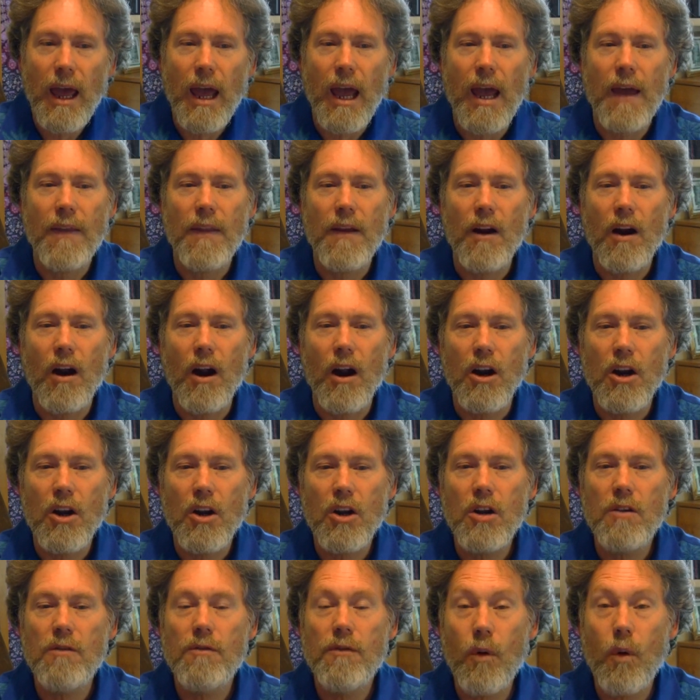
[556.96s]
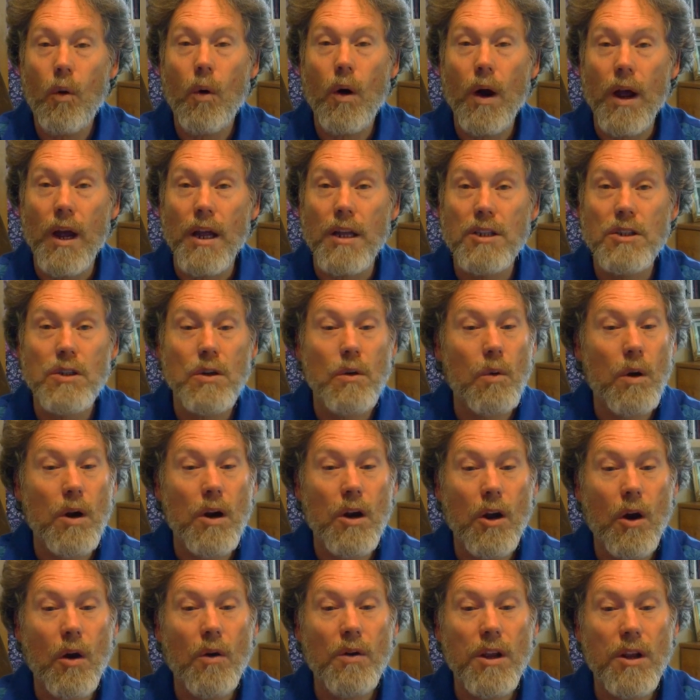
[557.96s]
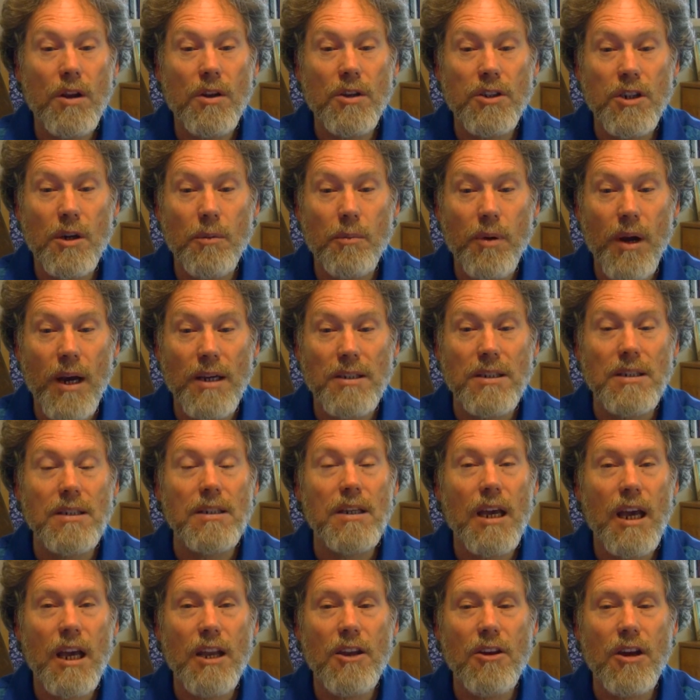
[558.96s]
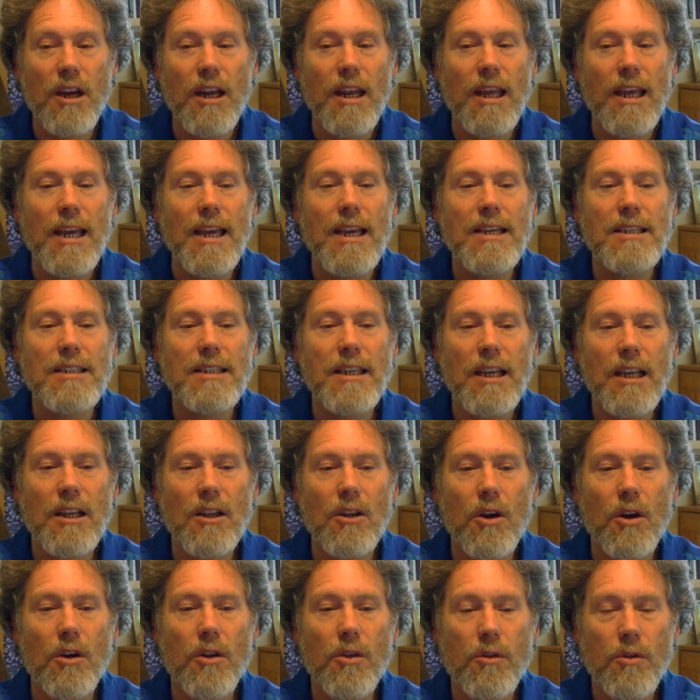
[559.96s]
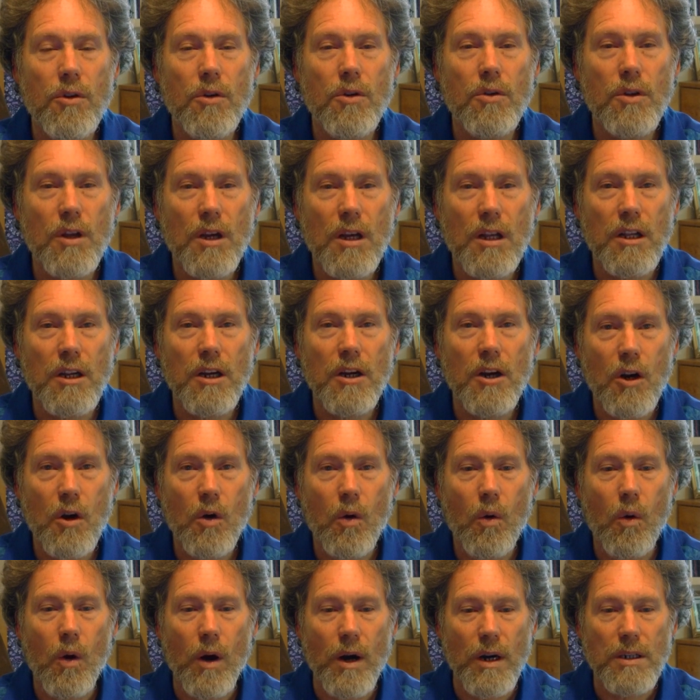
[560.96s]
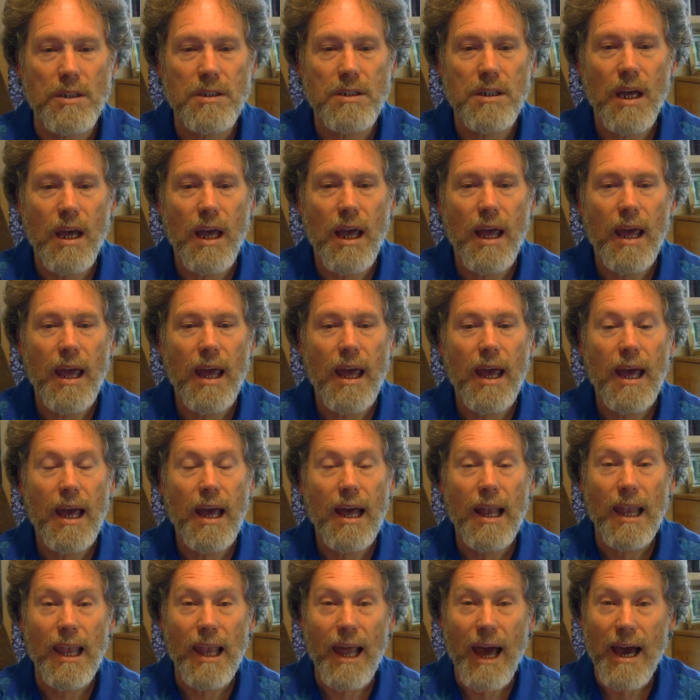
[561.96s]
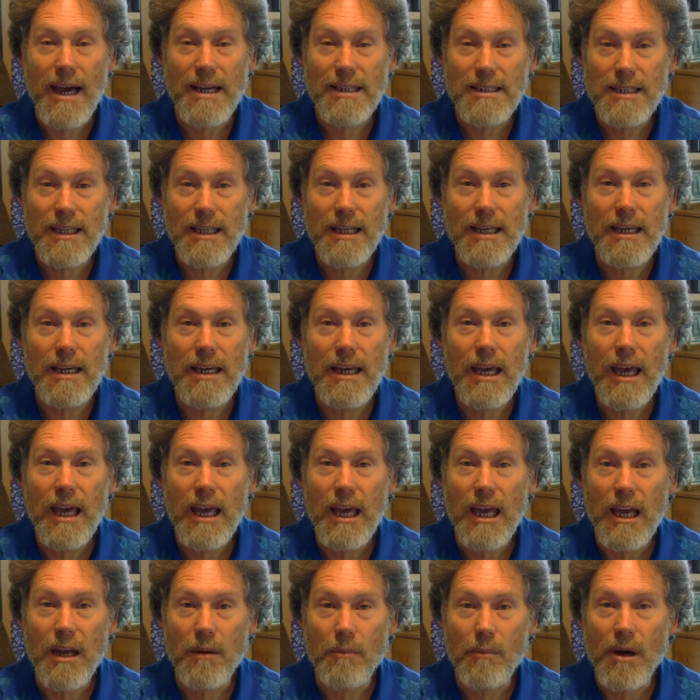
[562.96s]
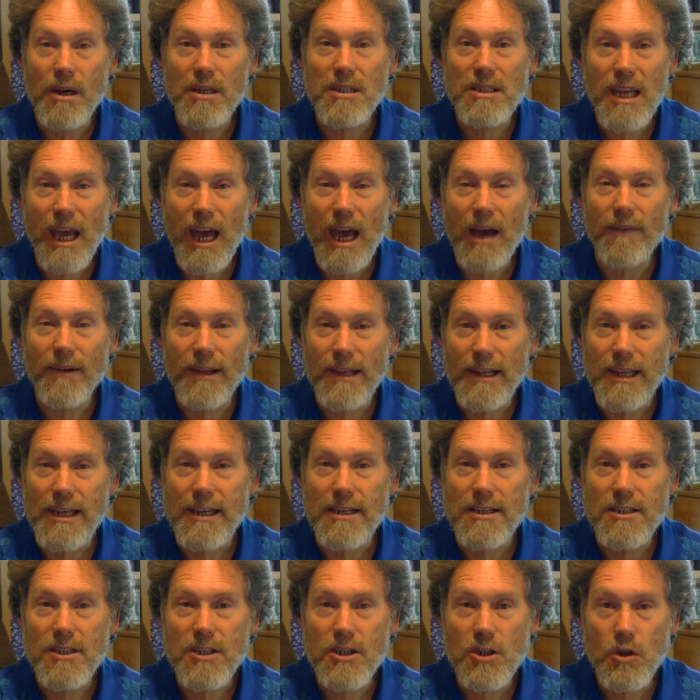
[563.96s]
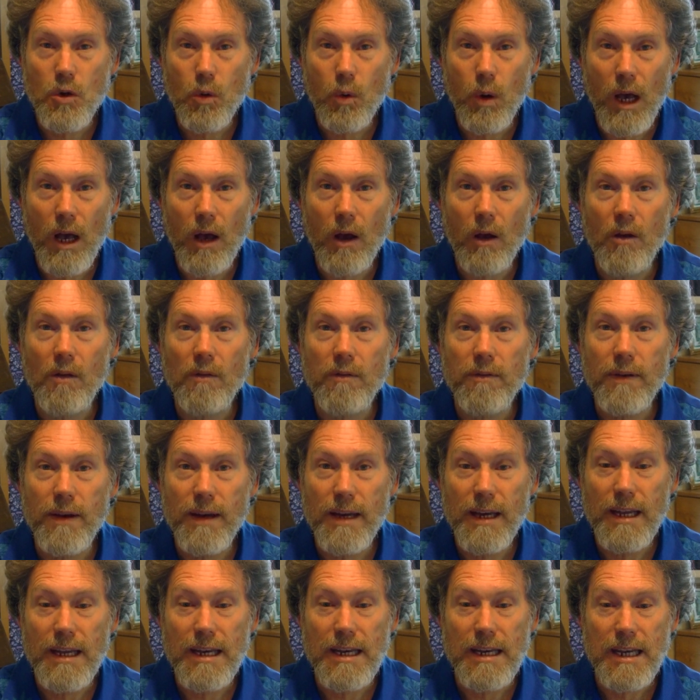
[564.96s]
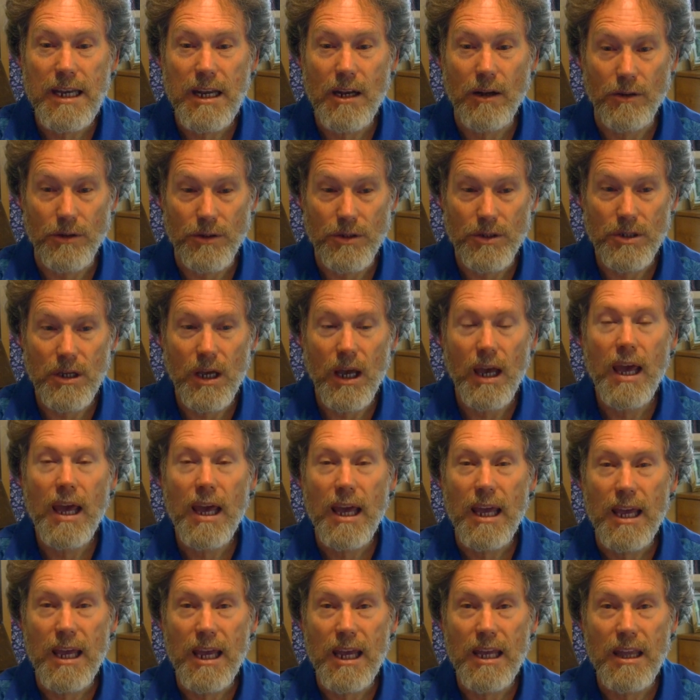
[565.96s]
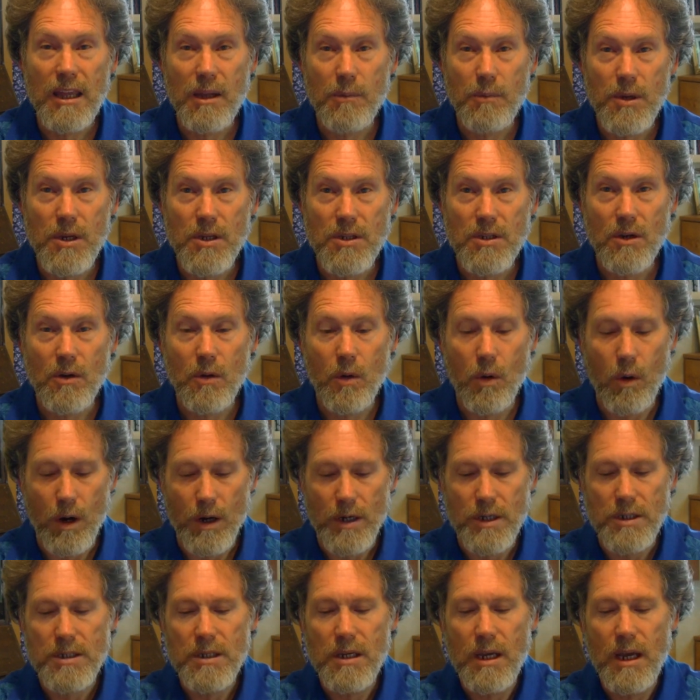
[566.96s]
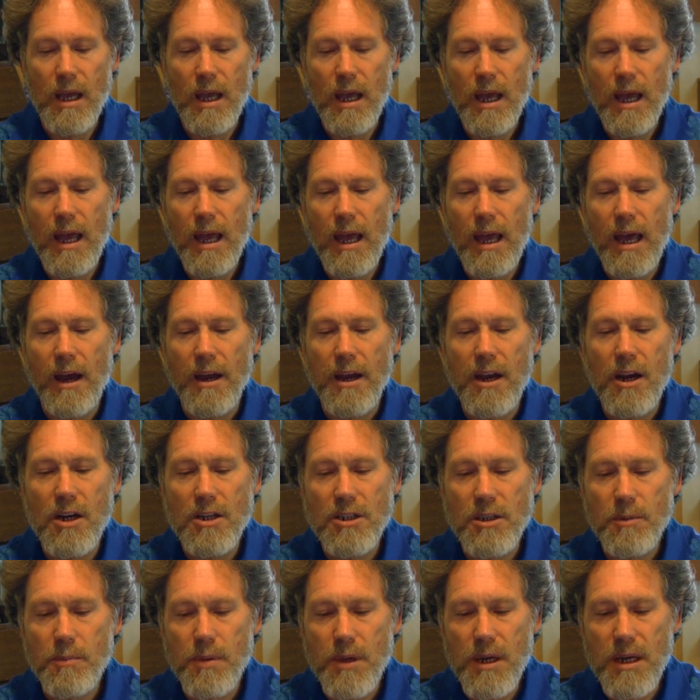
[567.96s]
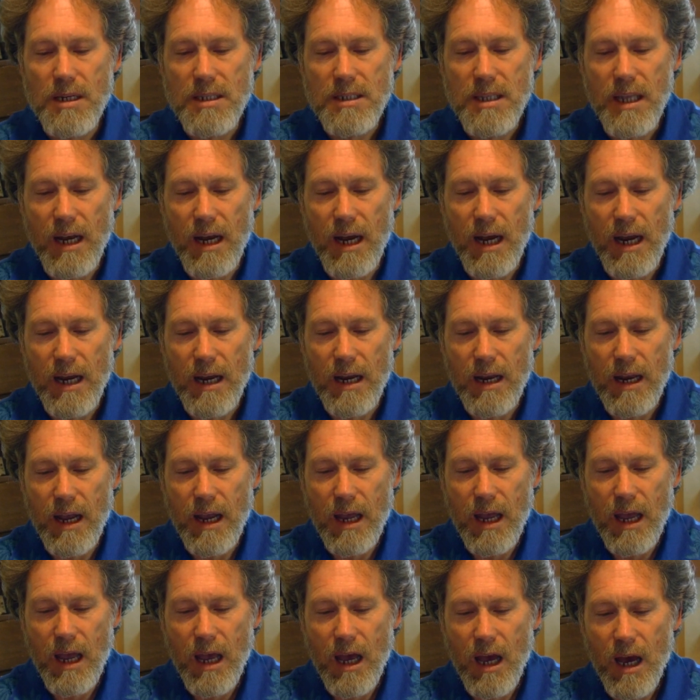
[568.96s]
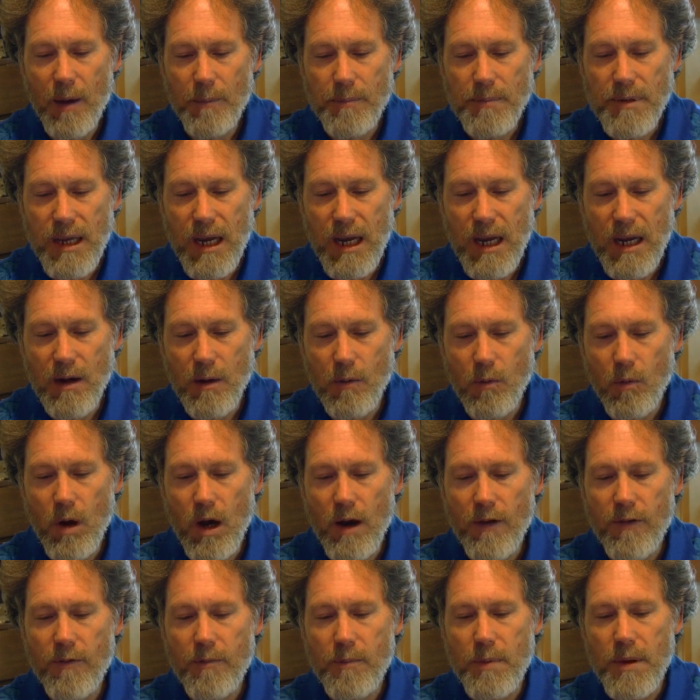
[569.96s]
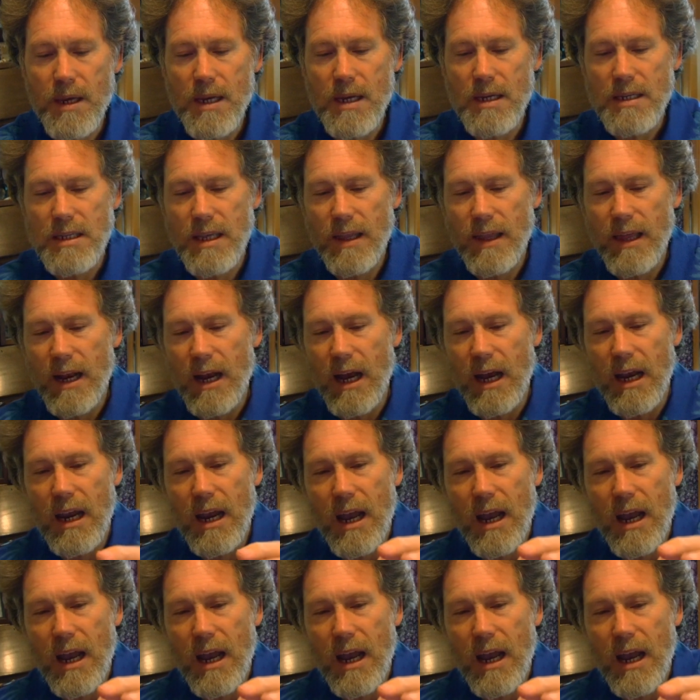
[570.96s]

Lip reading: and there are good voids where no needles are present, and you can easily look through the clear quartz. Lastly, it must have at least 12 needles in the piece of quartz. Now, here's a piece that I obtained, a rough piece, and then